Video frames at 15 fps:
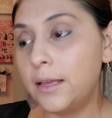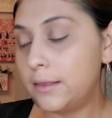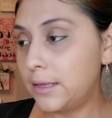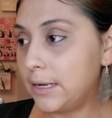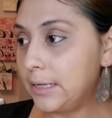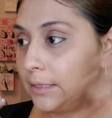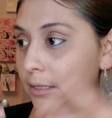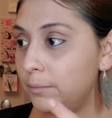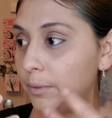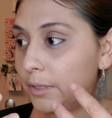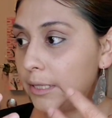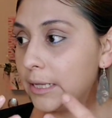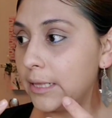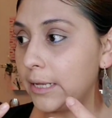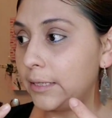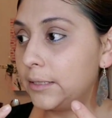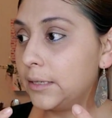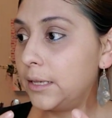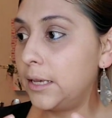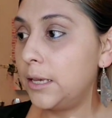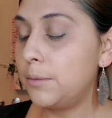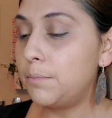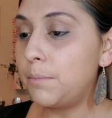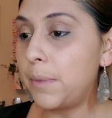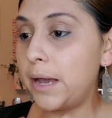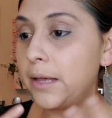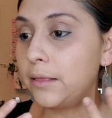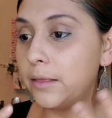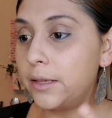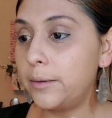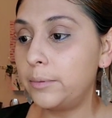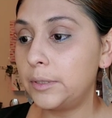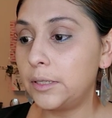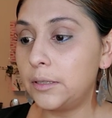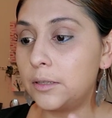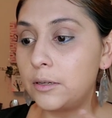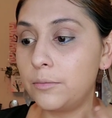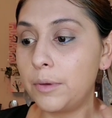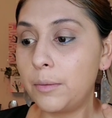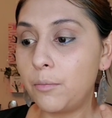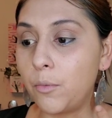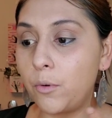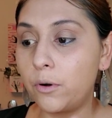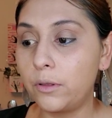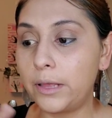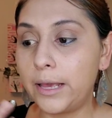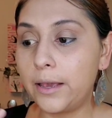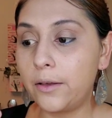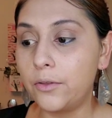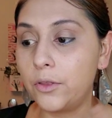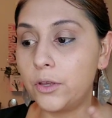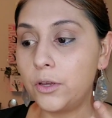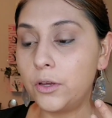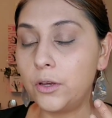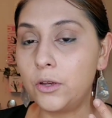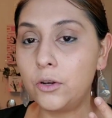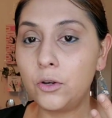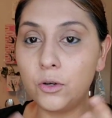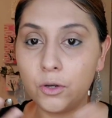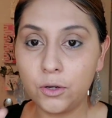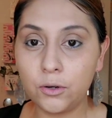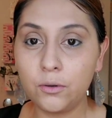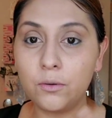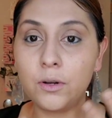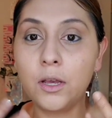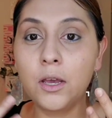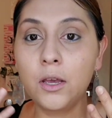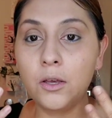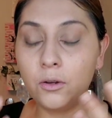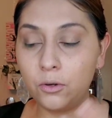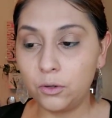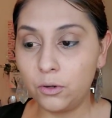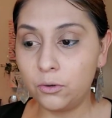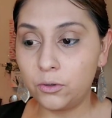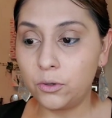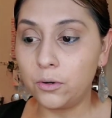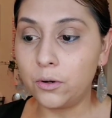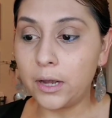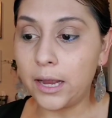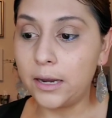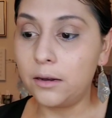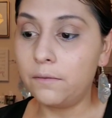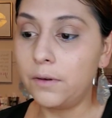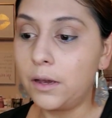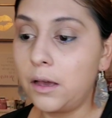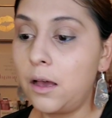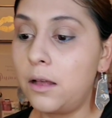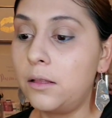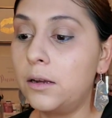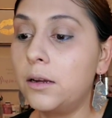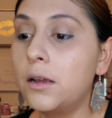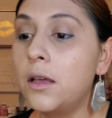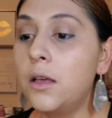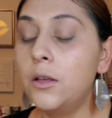then I typically like to keep my lips a little bit more like on the nude, neutral kind of a color.